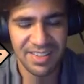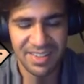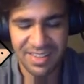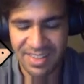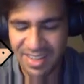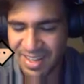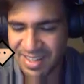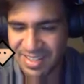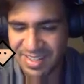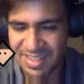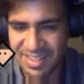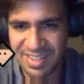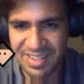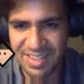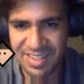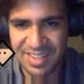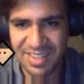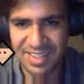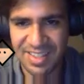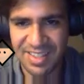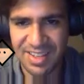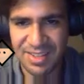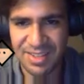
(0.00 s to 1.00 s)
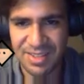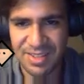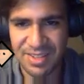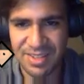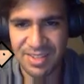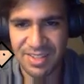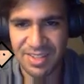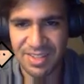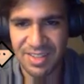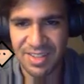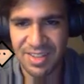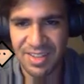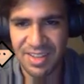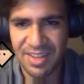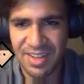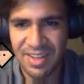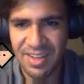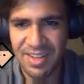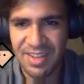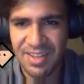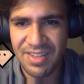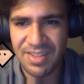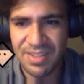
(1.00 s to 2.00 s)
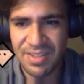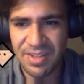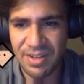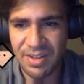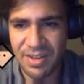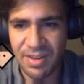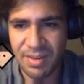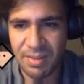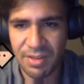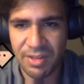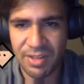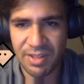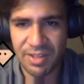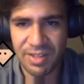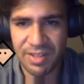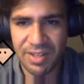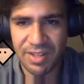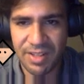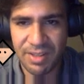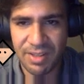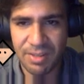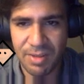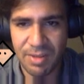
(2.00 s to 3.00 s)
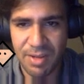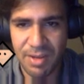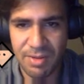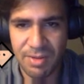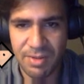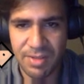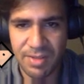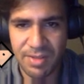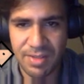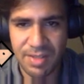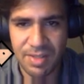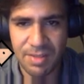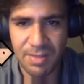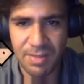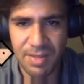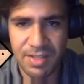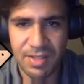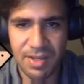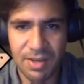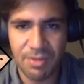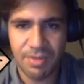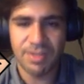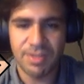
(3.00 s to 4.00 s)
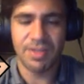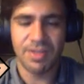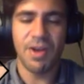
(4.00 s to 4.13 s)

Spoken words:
Yes, that's good. Sorry, I'm running on like 3 hours of sleep as always.